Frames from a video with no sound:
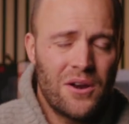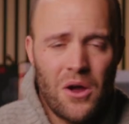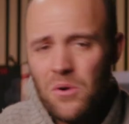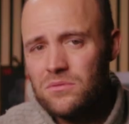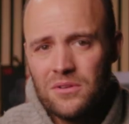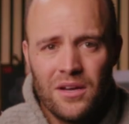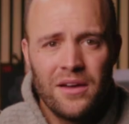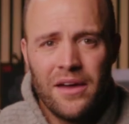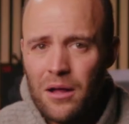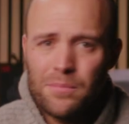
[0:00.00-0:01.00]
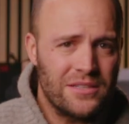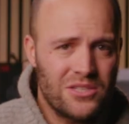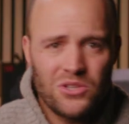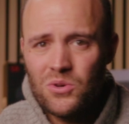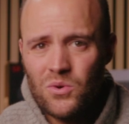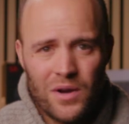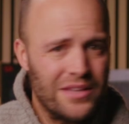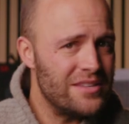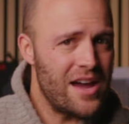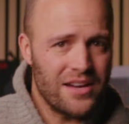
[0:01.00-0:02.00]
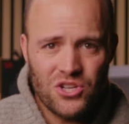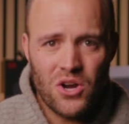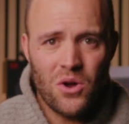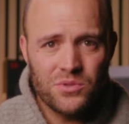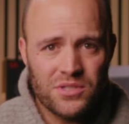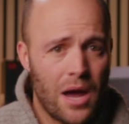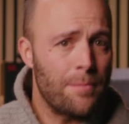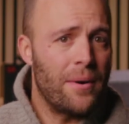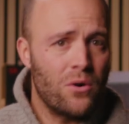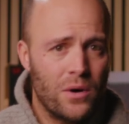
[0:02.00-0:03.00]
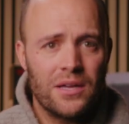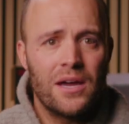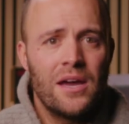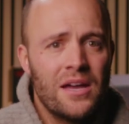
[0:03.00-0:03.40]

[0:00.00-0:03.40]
Hellblade 2, Indiana Jones, Above It,